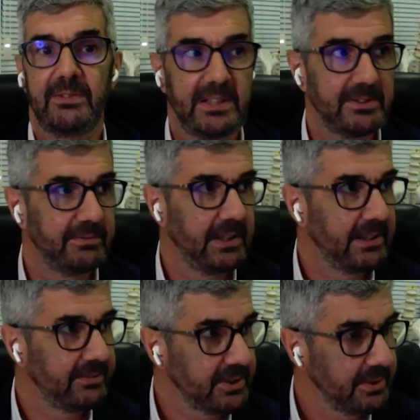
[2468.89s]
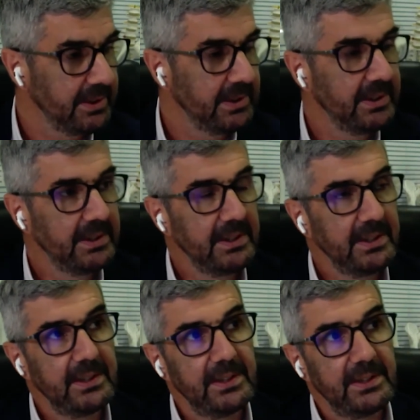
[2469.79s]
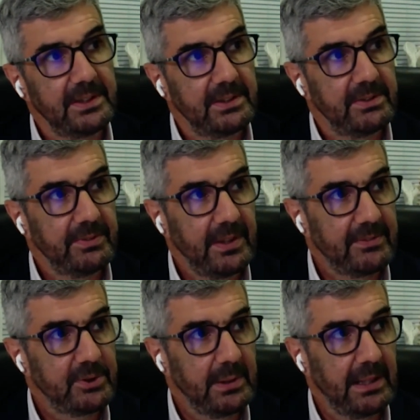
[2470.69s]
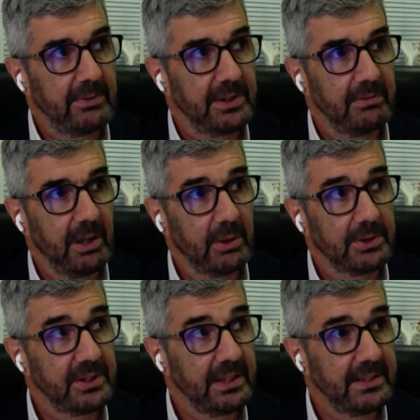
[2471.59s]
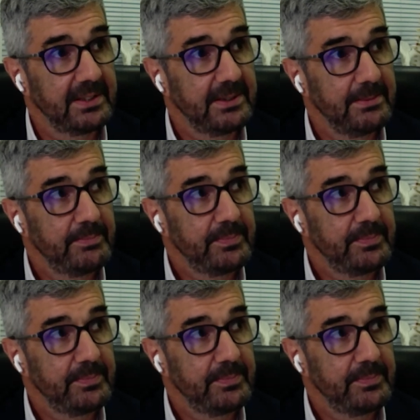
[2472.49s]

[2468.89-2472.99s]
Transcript: haven't they, to 5 to 11-year-olds, and